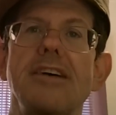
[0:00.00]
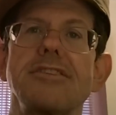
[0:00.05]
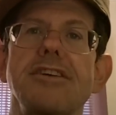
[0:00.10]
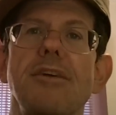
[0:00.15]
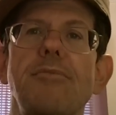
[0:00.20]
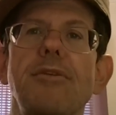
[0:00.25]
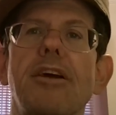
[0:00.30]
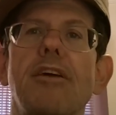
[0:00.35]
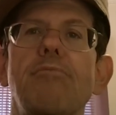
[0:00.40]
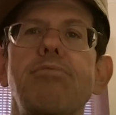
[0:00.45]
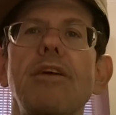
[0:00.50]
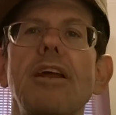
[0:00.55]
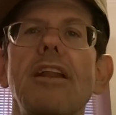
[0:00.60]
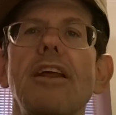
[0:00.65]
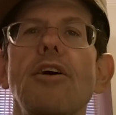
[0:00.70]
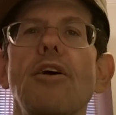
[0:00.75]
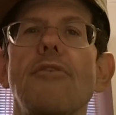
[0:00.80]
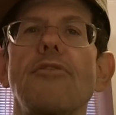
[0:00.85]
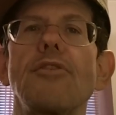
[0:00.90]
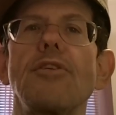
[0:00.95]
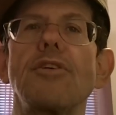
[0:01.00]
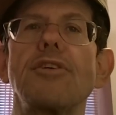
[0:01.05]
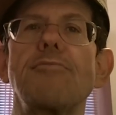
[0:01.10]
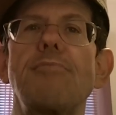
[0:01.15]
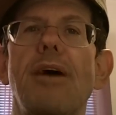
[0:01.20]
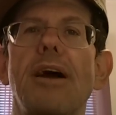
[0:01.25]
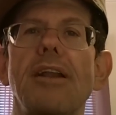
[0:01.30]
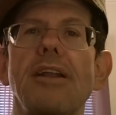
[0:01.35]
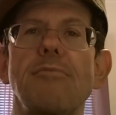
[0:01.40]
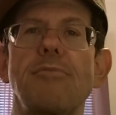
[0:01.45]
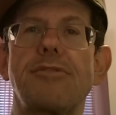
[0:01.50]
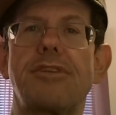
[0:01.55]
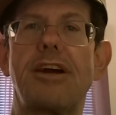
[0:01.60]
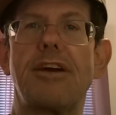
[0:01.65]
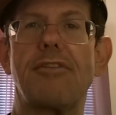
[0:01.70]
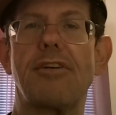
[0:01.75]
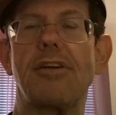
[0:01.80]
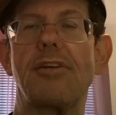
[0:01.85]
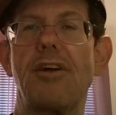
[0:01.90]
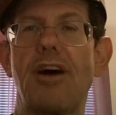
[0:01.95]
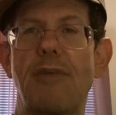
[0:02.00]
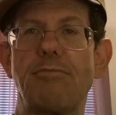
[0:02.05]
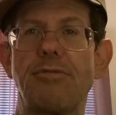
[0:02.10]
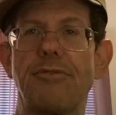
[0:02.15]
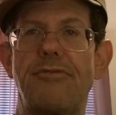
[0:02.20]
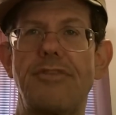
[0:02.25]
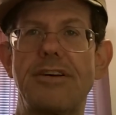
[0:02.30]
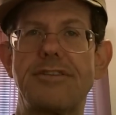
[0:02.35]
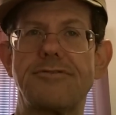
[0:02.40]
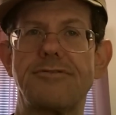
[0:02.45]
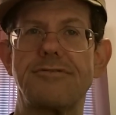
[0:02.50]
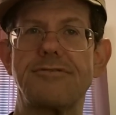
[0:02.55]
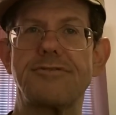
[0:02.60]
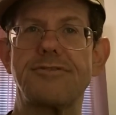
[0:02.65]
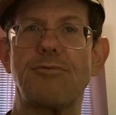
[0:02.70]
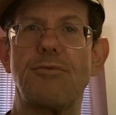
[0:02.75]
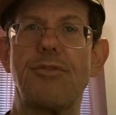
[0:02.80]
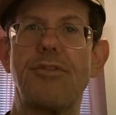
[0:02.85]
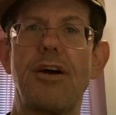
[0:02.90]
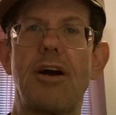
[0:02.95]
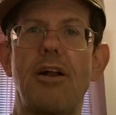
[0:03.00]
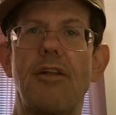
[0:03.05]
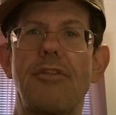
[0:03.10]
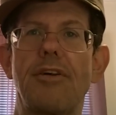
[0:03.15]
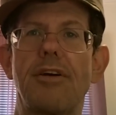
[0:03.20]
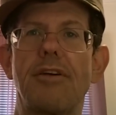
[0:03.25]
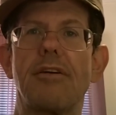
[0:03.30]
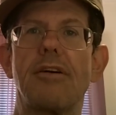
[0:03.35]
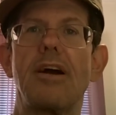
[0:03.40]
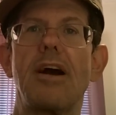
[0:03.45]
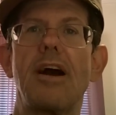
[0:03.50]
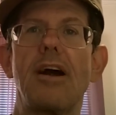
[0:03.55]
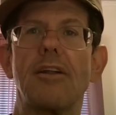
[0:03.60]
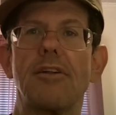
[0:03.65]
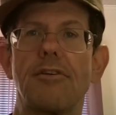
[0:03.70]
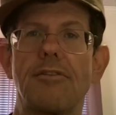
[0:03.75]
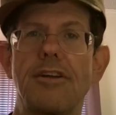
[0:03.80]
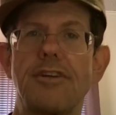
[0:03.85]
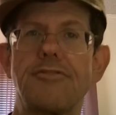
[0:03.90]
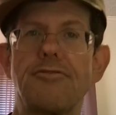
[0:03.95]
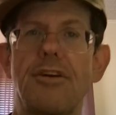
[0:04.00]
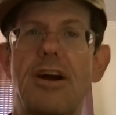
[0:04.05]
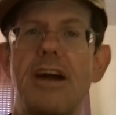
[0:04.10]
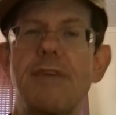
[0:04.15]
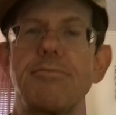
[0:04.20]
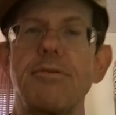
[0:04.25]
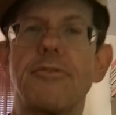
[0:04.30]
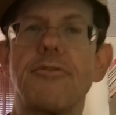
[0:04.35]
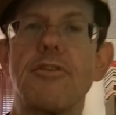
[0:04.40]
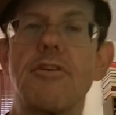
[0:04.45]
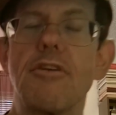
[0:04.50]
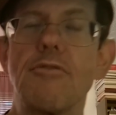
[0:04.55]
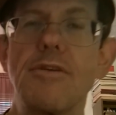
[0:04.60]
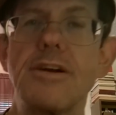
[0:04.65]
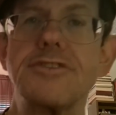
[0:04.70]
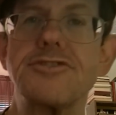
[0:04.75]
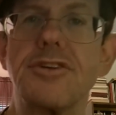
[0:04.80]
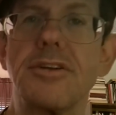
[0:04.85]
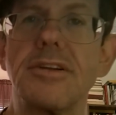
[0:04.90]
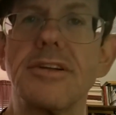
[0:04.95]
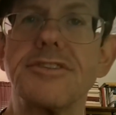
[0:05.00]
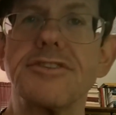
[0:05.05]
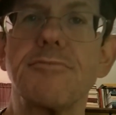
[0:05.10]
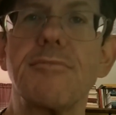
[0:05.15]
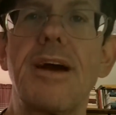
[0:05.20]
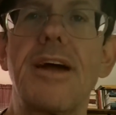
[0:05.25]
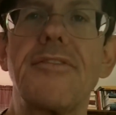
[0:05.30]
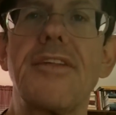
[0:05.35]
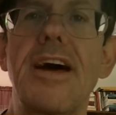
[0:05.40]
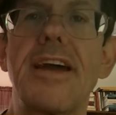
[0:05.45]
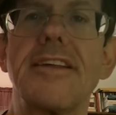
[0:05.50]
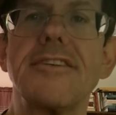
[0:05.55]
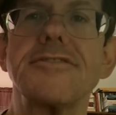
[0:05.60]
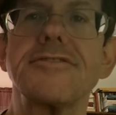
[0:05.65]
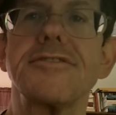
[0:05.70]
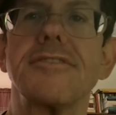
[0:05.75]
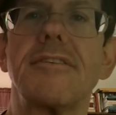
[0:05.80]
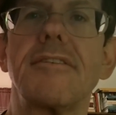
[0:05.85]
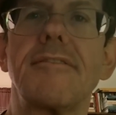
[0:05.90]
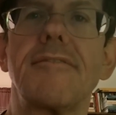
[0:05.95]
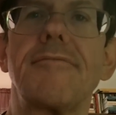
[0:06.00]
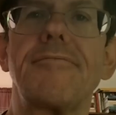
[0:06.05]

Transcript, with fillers: something completely overlooked by libertarian law professors with all their learned tripe over originalism, and that is.